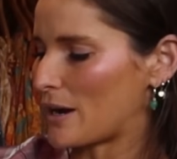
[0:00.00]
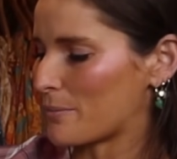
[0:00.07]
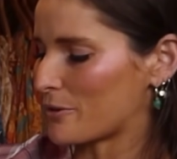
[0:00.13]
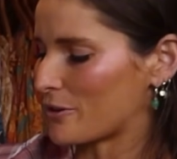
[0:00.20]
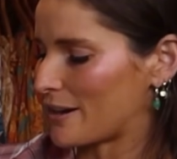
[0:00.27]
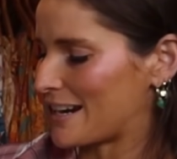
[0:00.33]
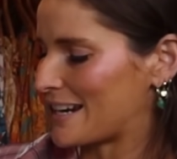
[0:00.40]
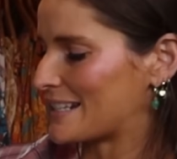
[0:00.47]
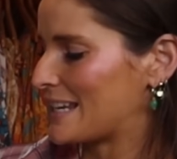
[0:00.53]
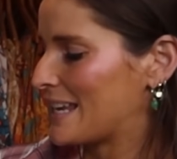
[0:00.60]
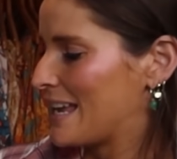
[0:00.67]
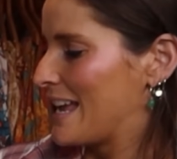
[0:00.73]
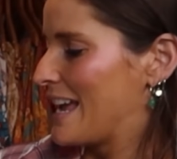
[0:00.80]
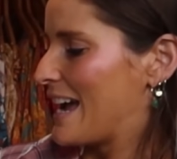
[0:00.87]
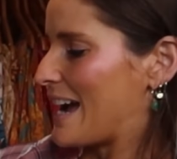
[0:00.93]
upgrade,
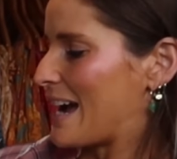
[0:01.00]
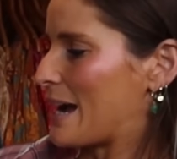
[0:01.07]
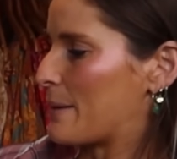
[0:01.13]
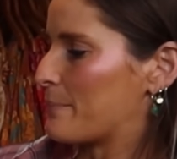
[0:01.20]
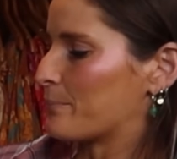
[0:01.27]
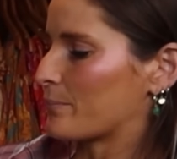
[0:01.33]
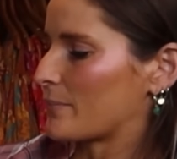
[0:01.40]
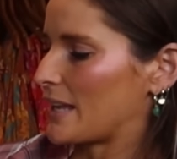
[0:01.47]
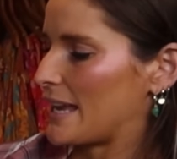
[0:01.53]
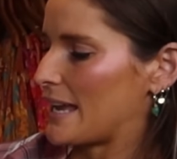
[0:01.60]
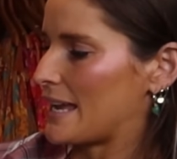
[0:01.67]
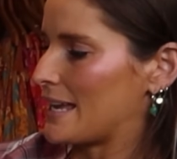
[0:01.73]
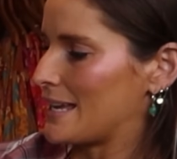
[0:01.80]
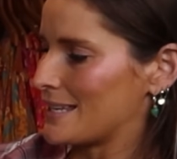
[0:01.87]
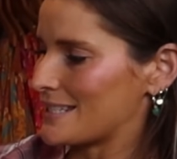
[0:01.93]
and
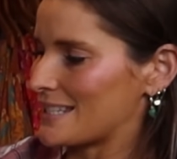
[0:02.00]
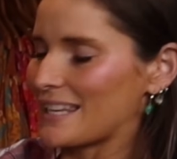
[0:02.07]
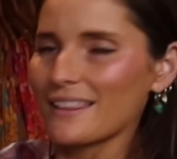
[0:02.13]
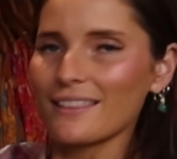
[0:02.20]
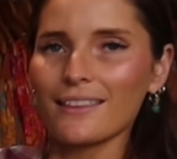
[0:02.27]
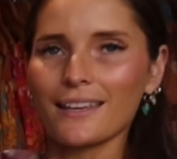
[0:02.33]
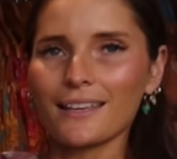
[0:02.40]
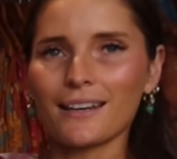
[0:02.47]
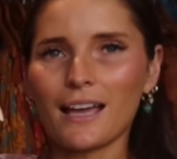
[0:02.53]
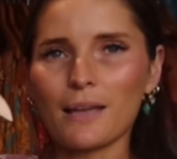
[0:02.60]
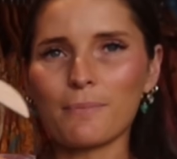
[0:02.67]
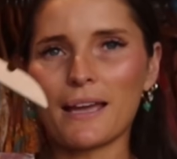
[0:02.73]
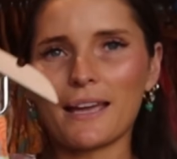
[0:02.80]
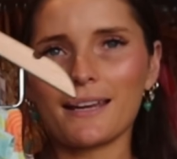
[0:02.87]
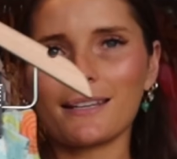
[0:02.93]
then
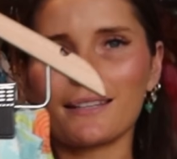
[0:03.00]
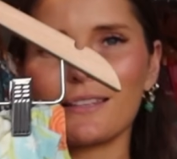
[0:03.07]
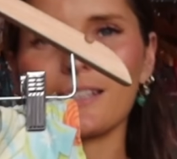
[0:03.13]
I made